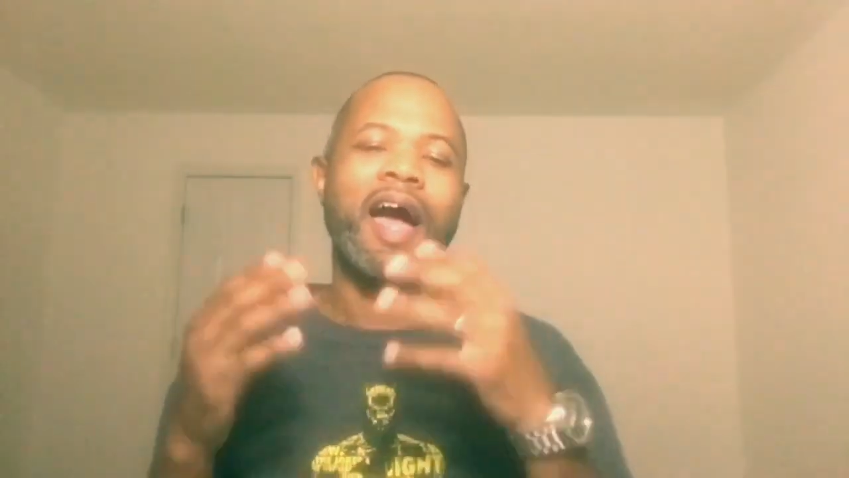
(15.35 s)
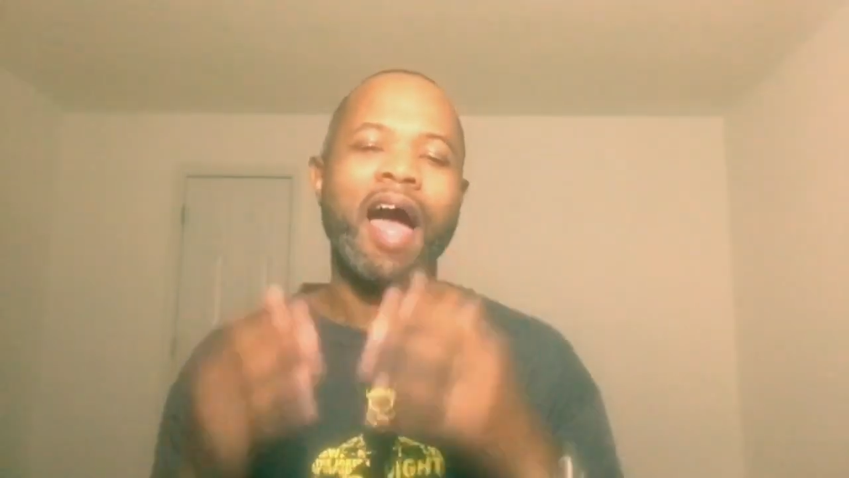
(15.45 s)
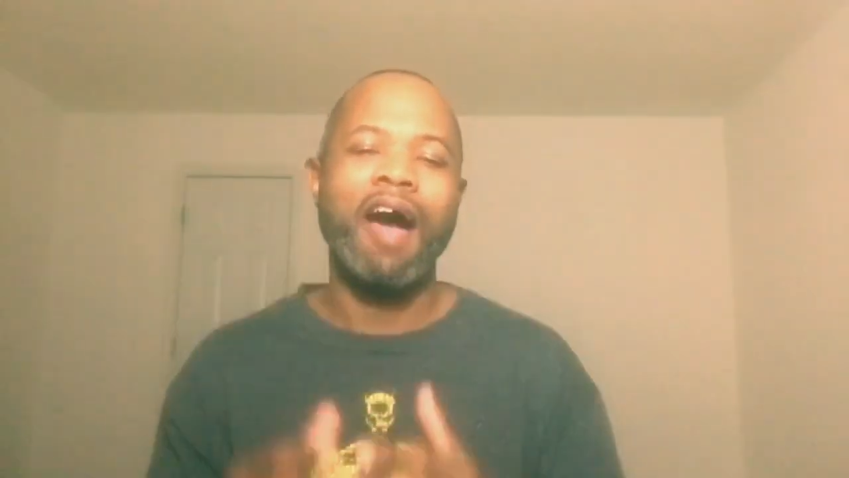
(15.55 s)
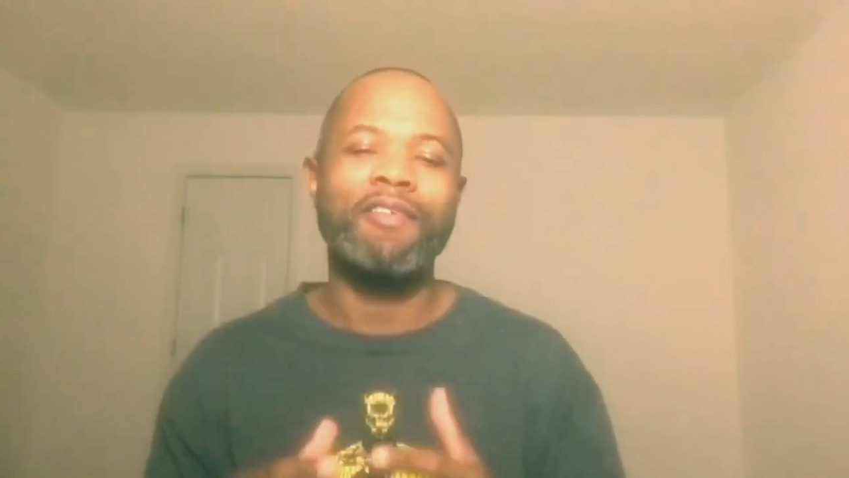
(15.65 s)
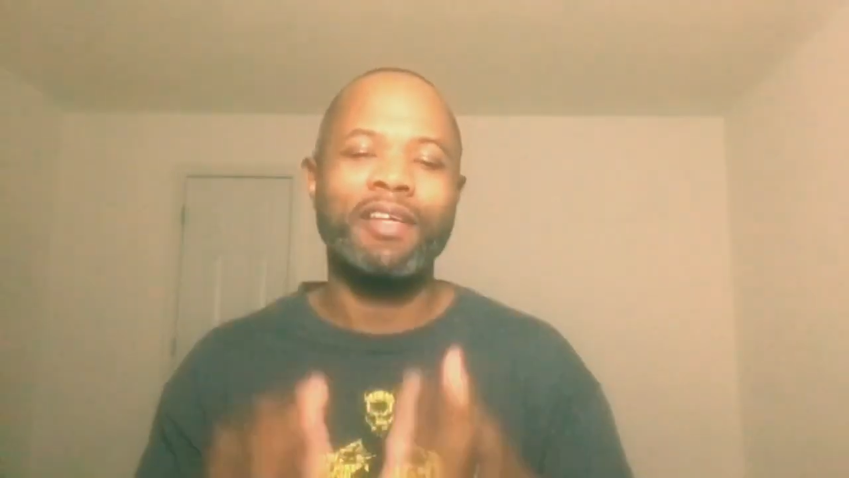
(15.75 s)

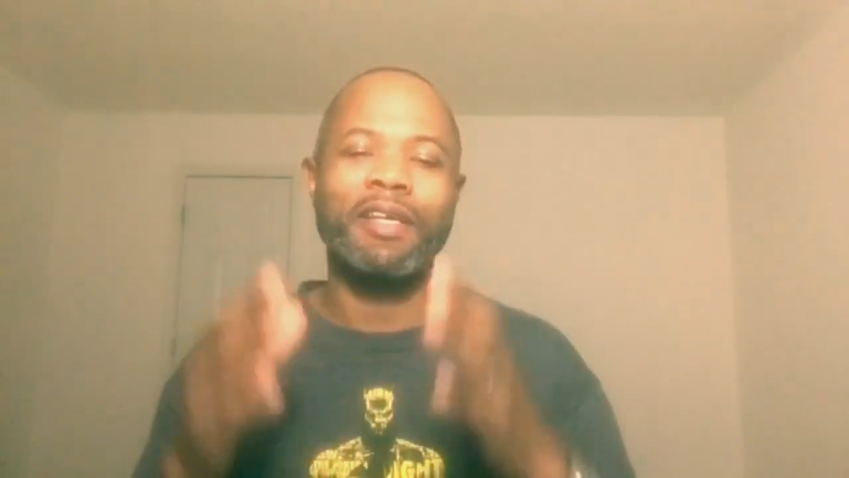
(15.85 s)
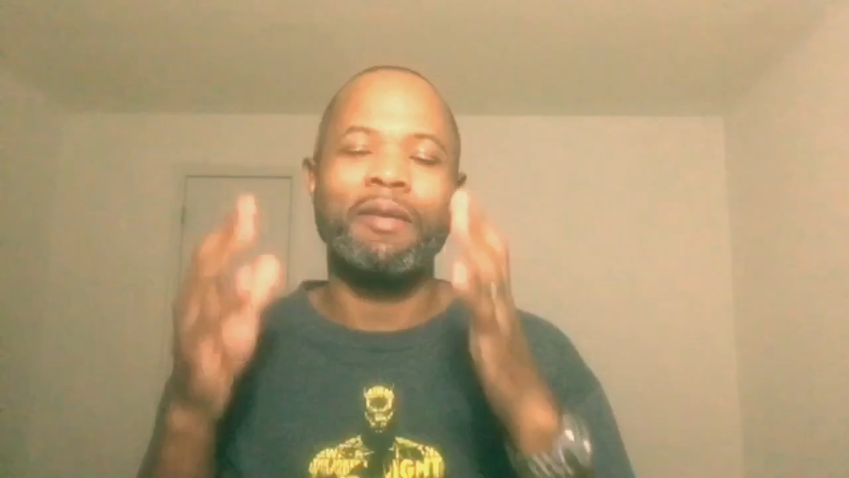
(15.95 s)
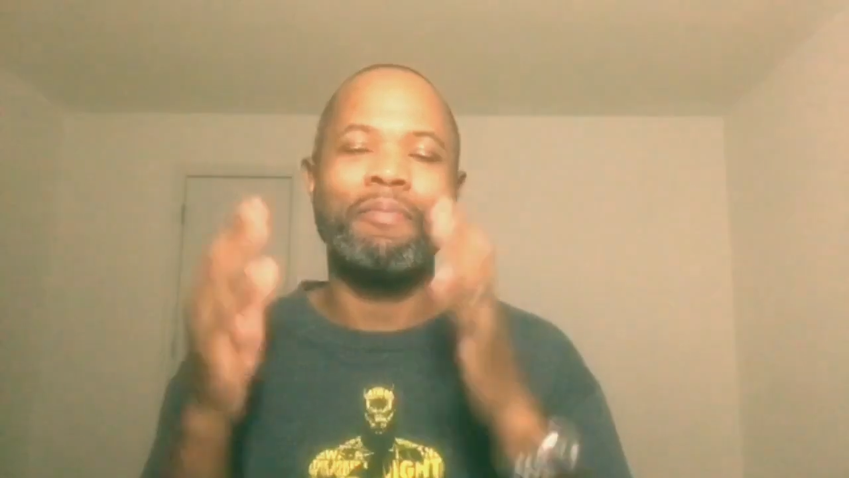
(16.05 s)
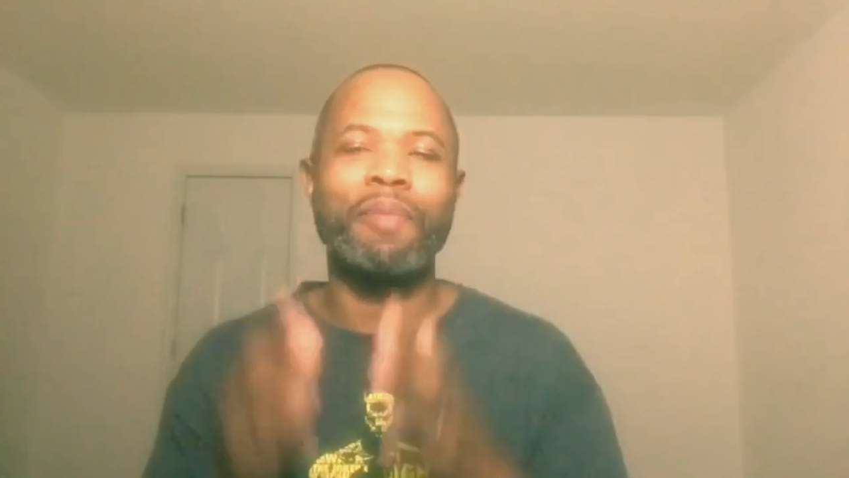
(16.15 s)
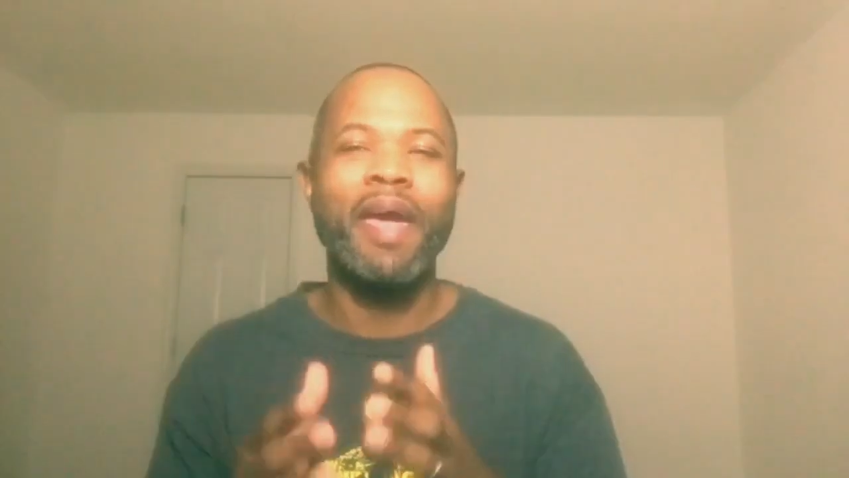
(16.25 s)
how to
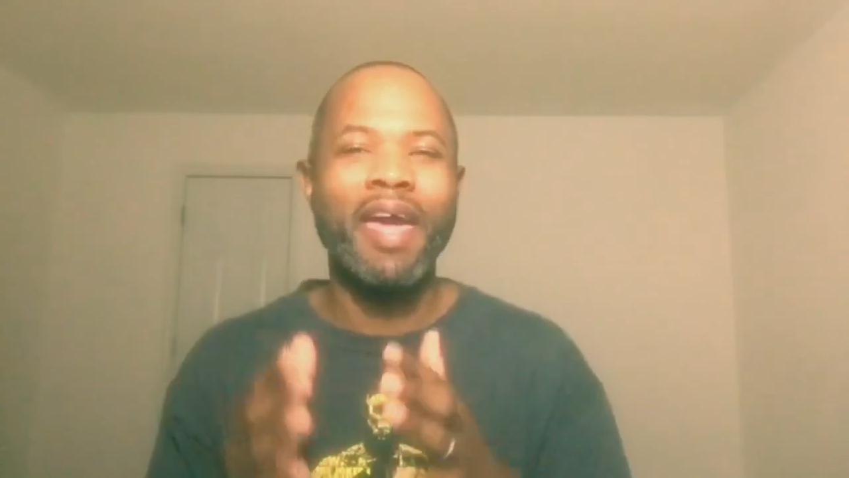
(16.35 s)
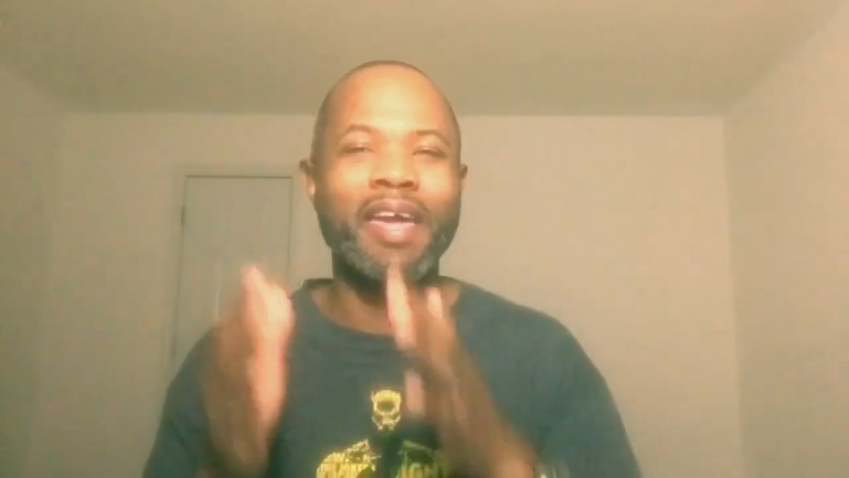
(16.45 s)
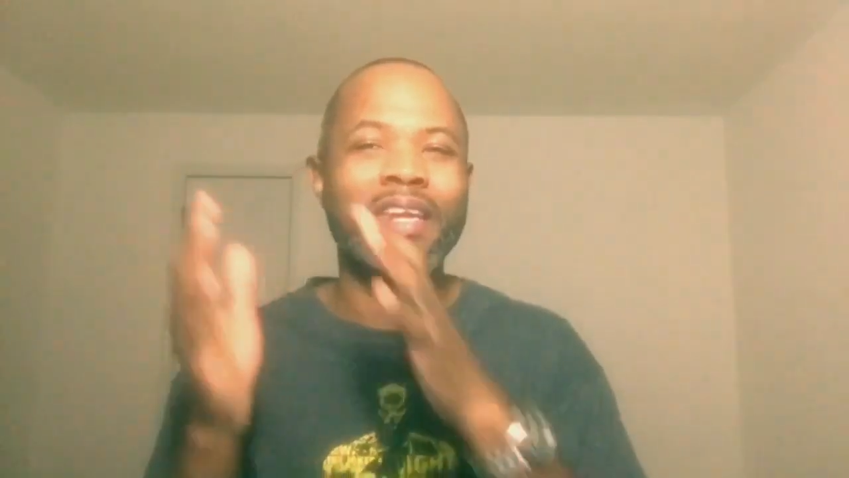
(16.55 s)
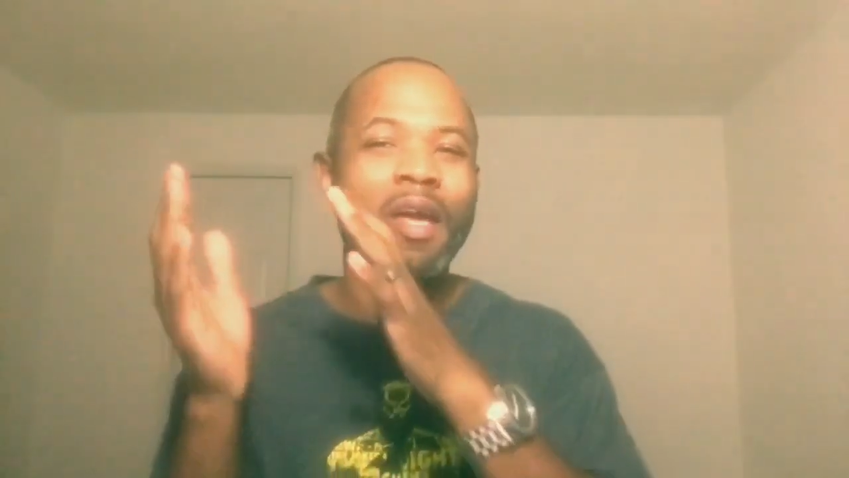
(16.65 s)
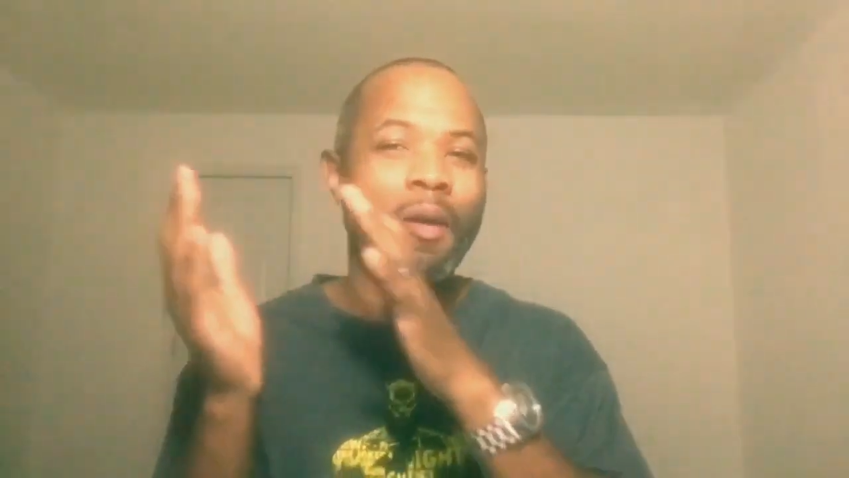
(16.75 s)
get
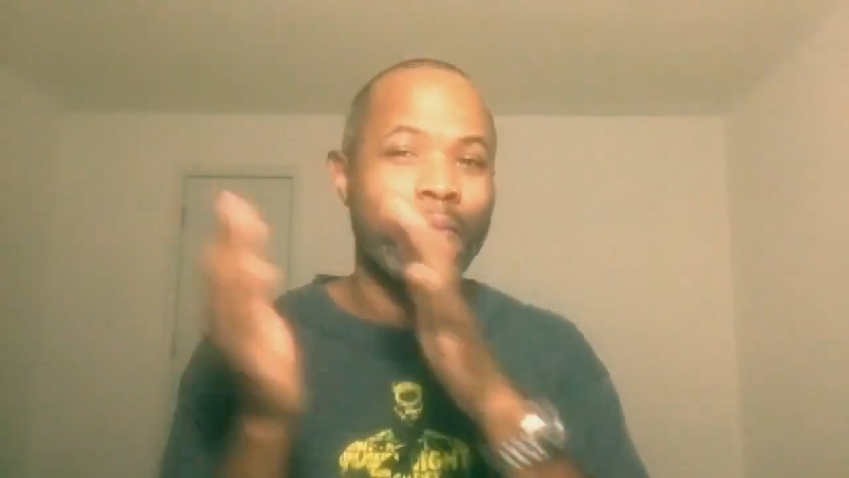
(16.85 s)
paid